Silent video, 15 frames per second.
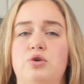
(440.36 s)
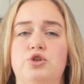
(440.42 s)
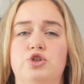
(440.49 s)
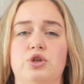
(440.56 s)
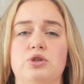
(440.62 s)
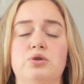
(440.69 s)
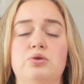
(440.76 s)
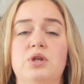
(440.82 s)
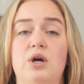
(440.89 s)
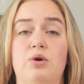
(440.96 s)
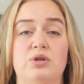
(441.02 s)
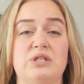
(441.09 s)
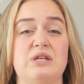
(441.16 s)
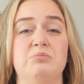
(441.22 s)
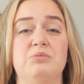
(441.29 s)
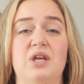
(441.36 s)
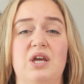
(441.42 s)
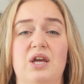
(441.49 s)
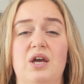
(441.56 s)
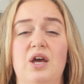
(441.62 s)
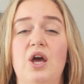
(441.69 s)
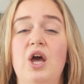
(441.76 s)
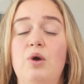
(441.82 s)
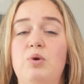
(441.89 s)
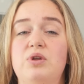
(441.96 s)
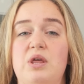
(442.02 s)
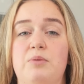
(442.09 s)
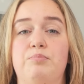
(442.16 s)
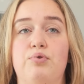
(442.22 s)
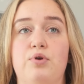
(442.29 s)
or Cholula or something
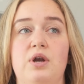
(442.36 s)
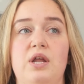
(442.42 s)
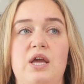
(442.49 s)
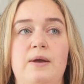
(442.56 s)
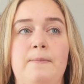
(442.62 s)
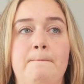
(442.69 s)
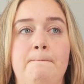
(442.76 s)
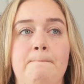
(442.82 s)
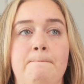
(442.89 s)
with a pretty